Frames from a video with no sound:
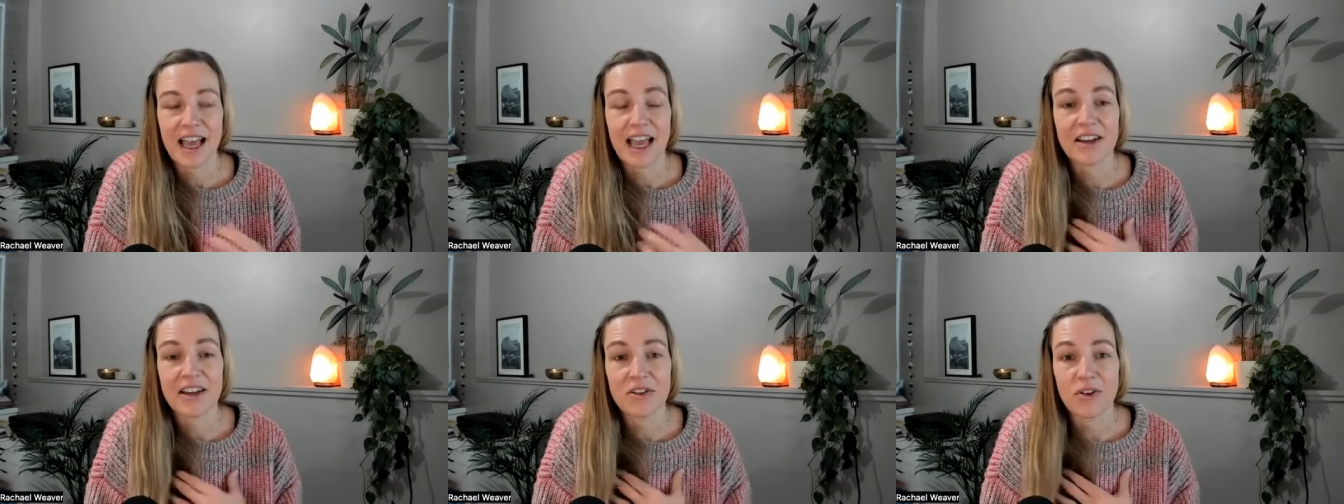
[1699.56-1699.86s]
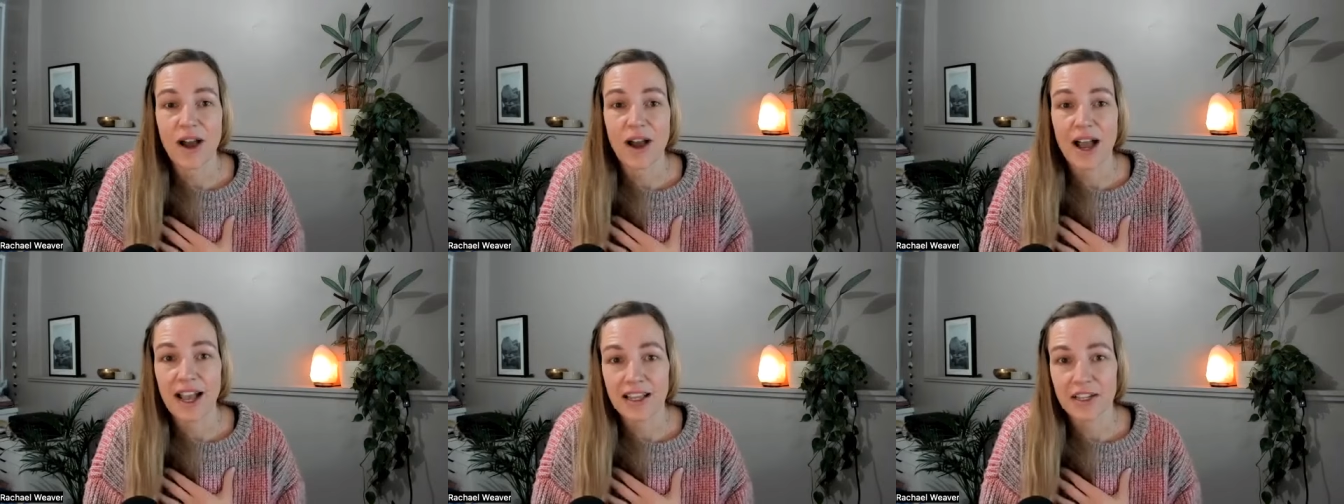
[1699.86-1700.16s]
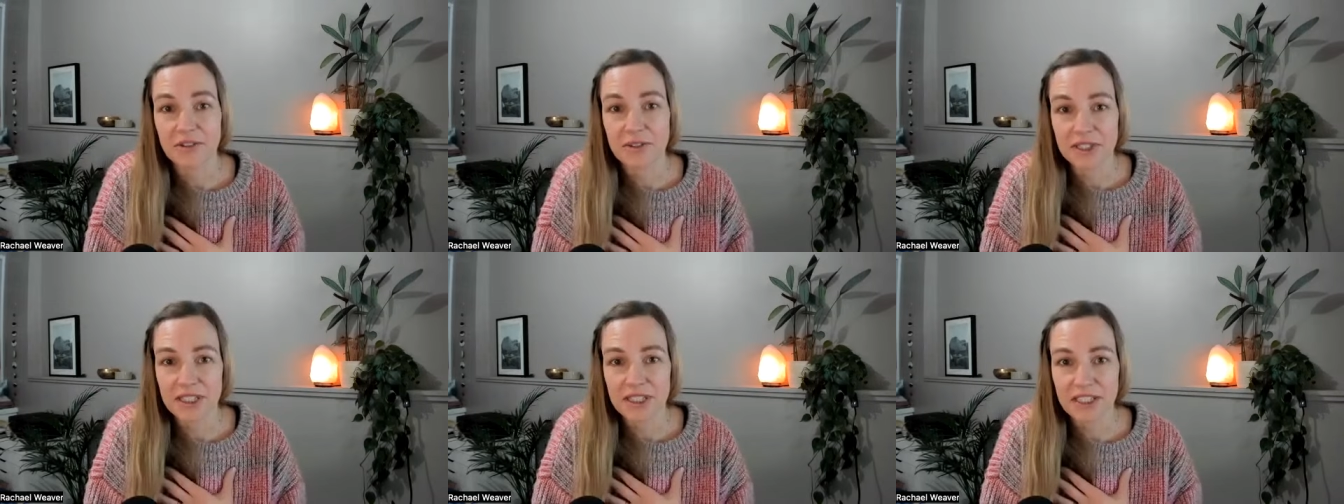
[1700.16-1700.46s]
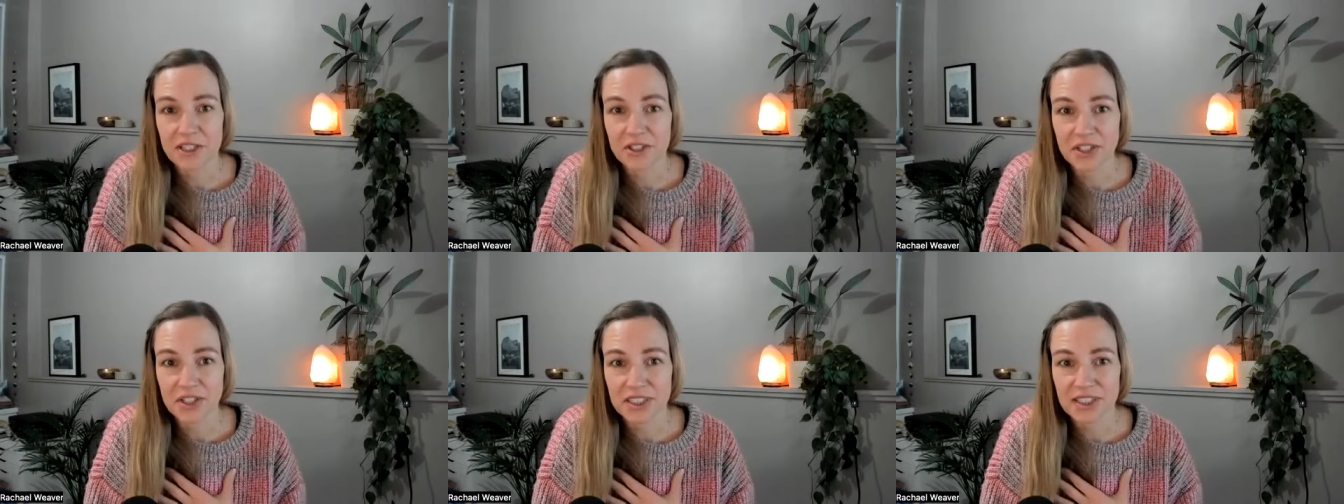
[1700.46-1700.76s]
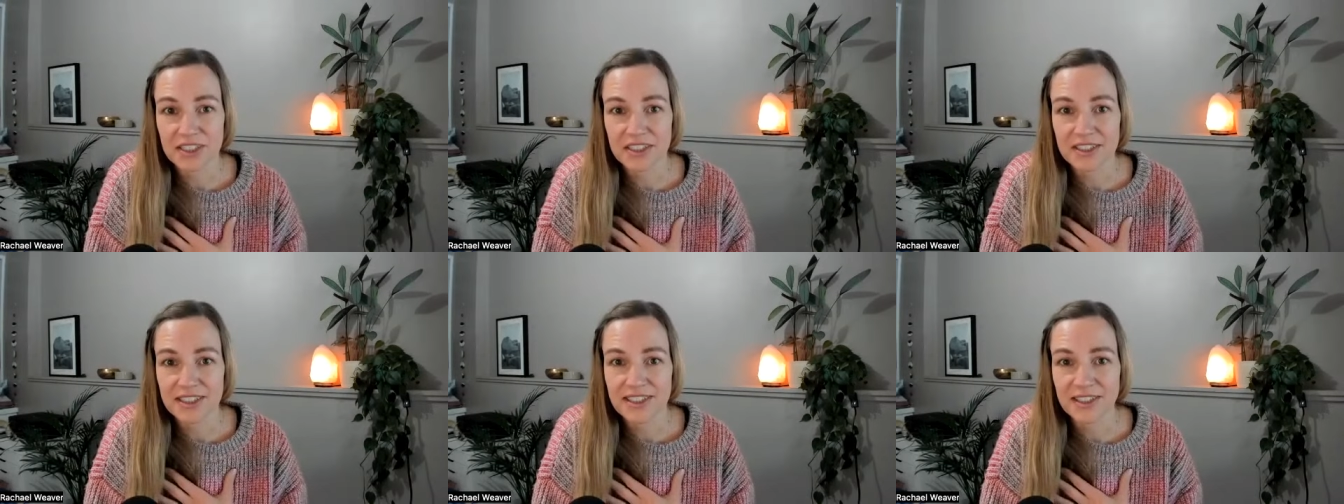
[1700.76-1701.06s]
I know I really
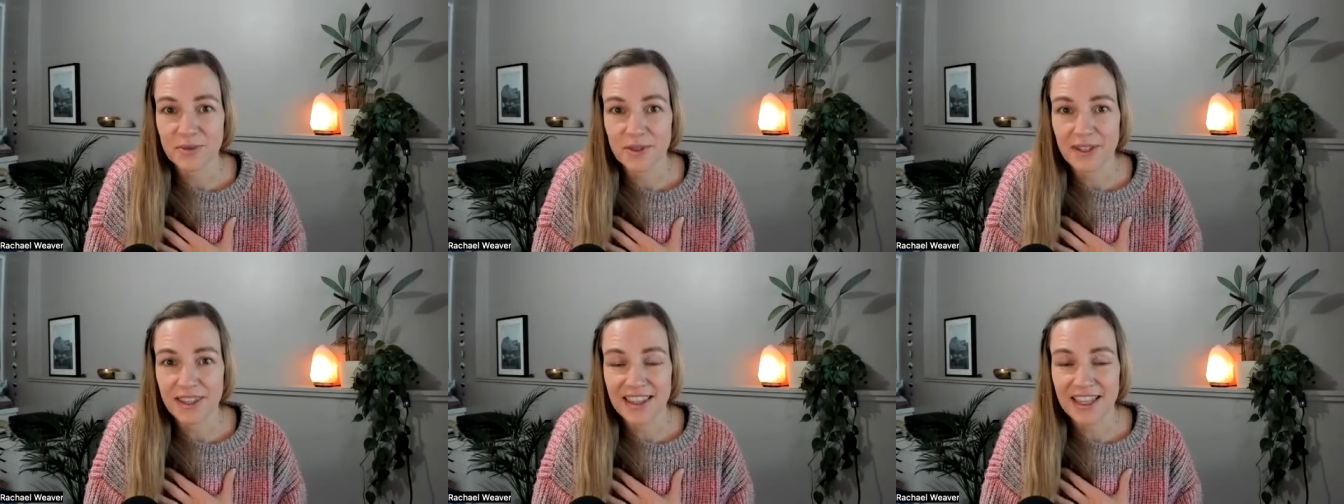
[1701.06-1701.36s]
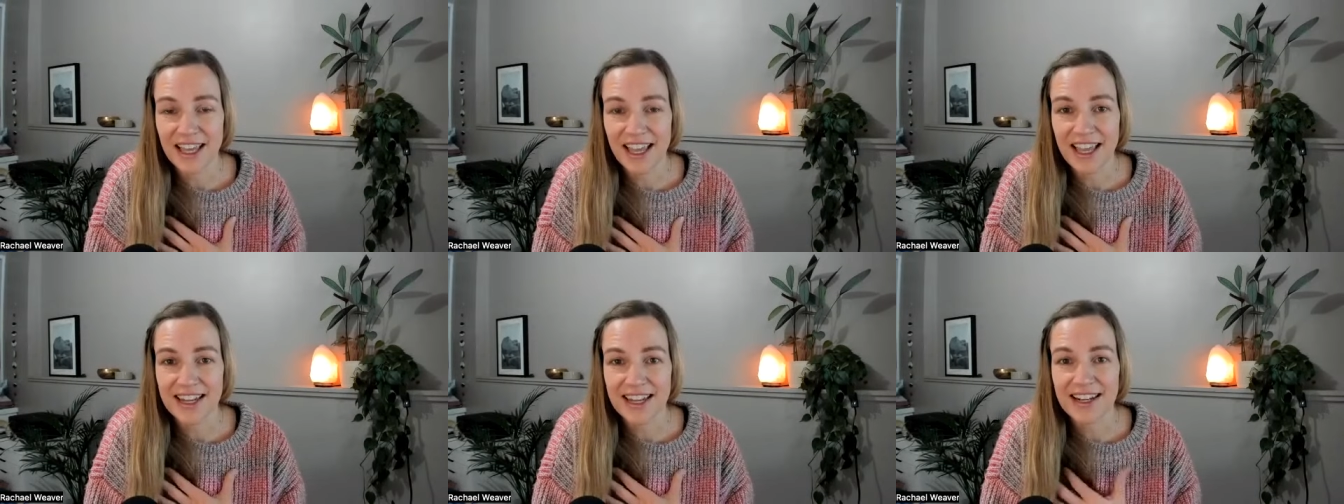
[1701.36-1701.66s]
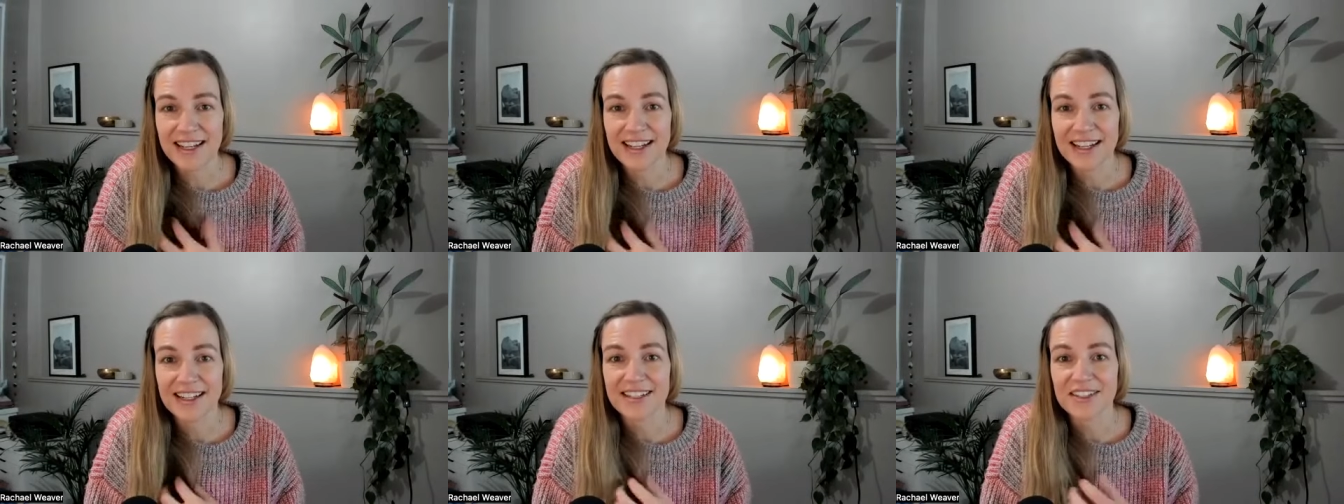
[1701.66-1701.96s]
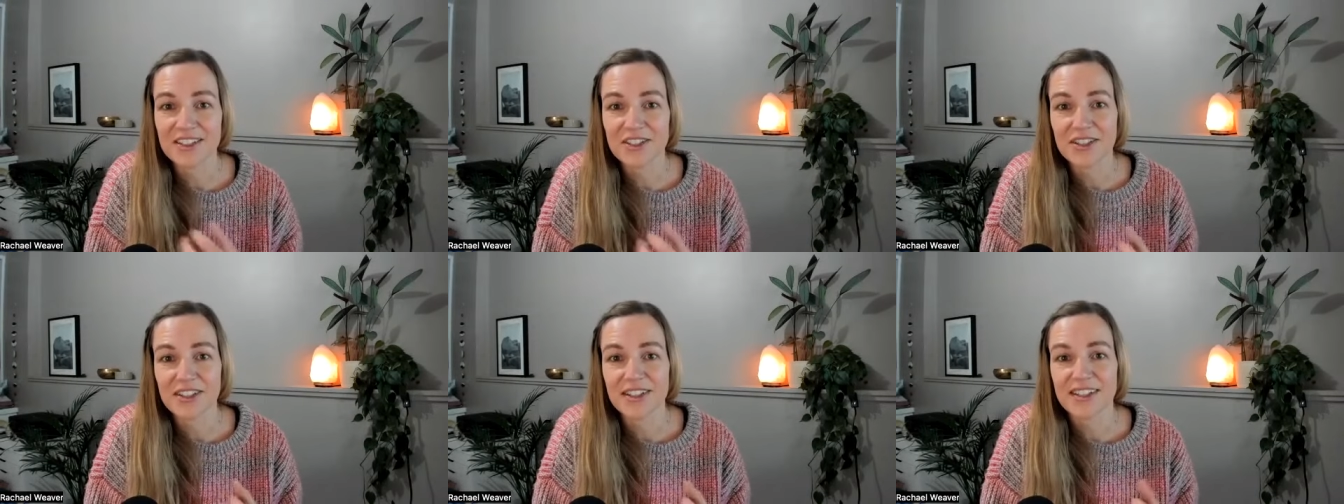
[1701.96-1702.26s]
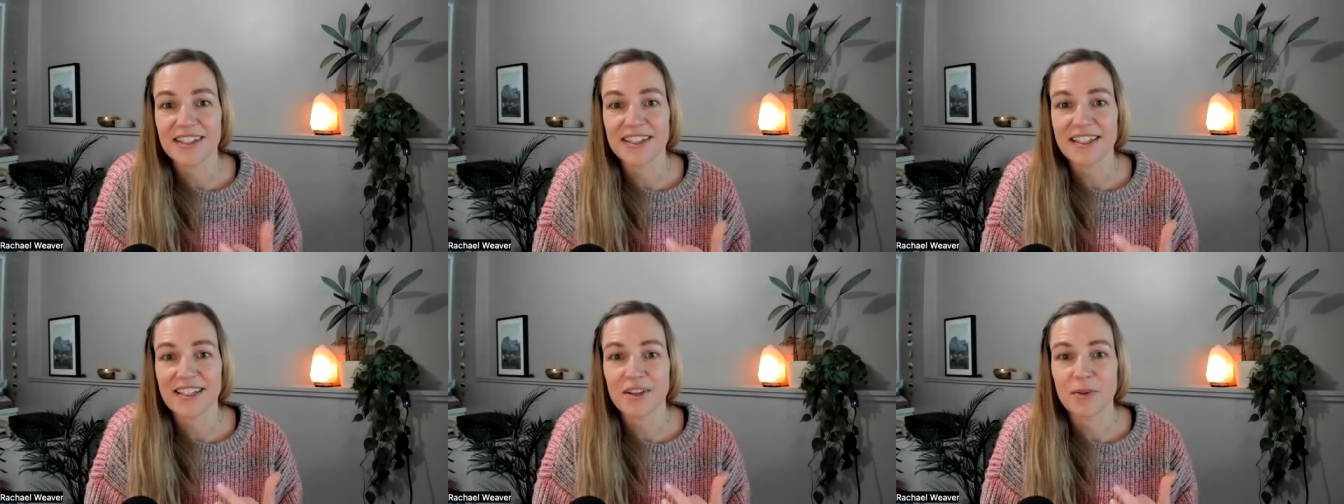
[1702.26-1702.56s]
struggled with that and
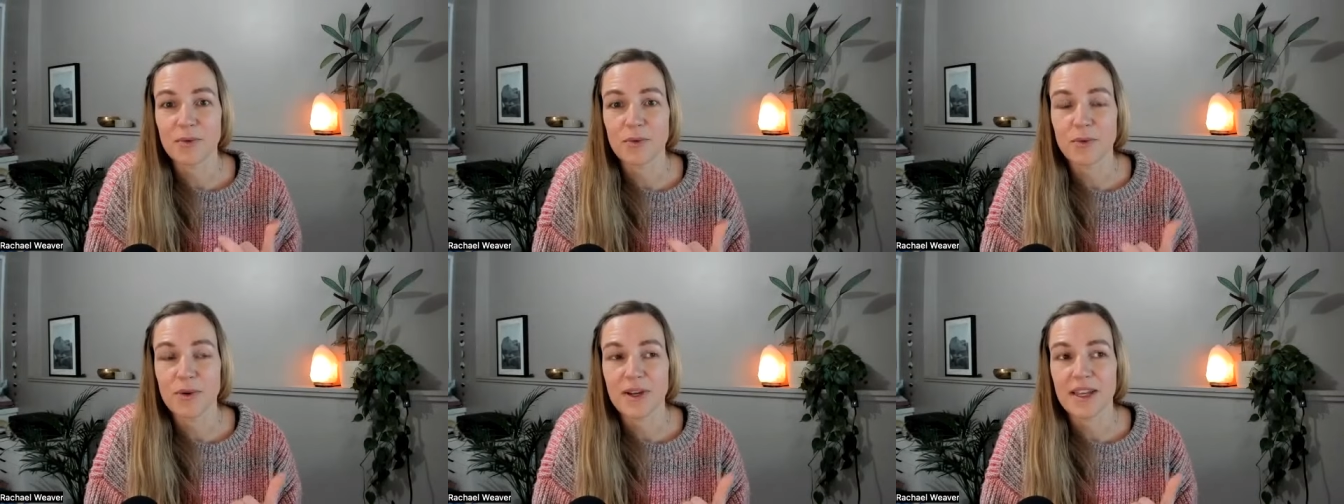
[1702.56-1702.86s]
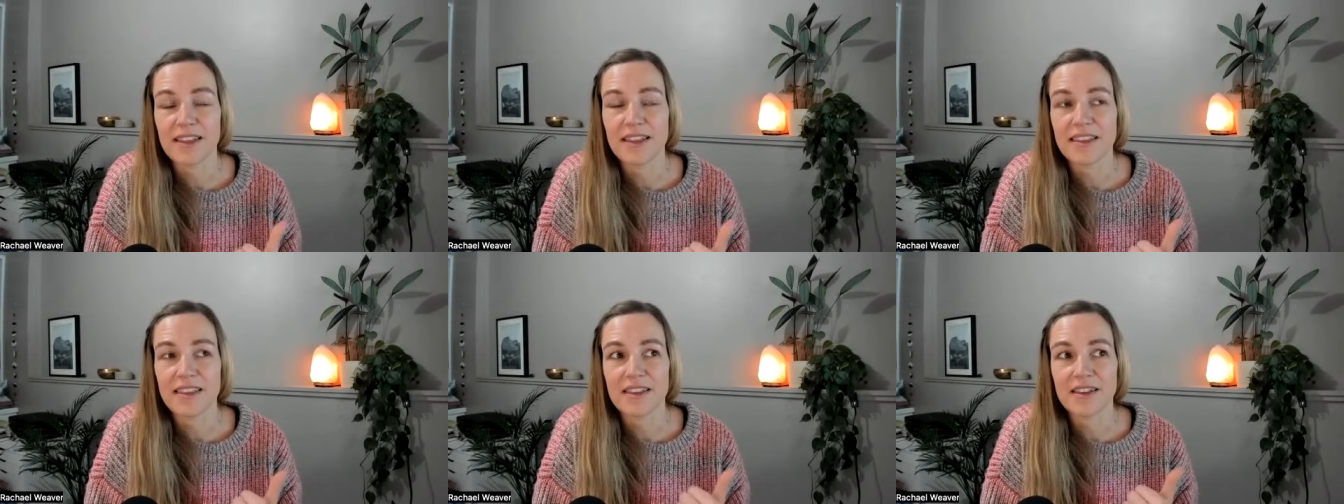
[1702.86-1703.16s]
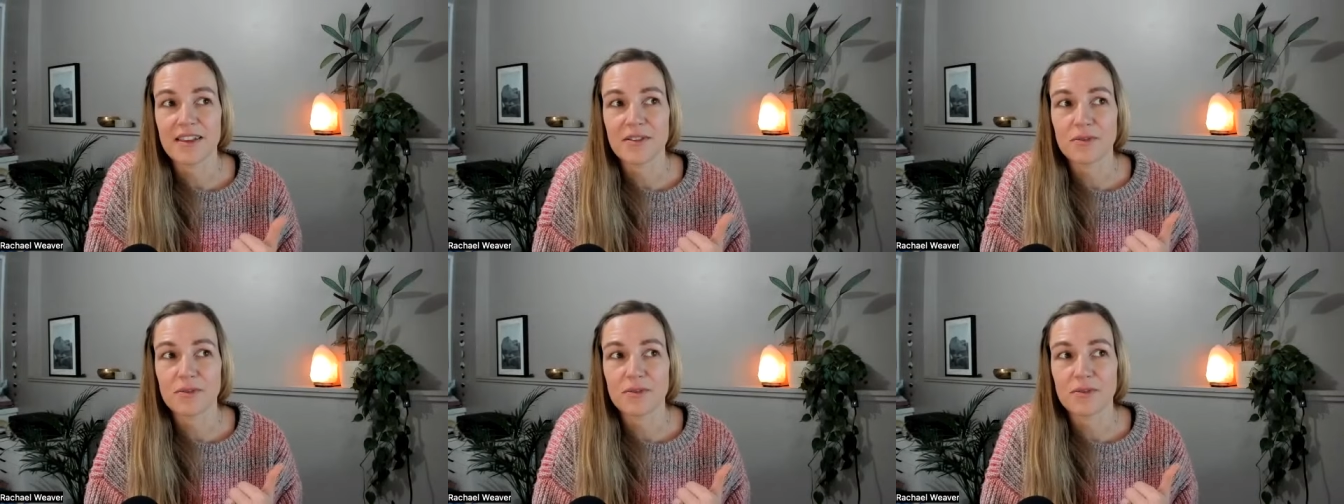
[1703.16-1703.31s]
struggling with,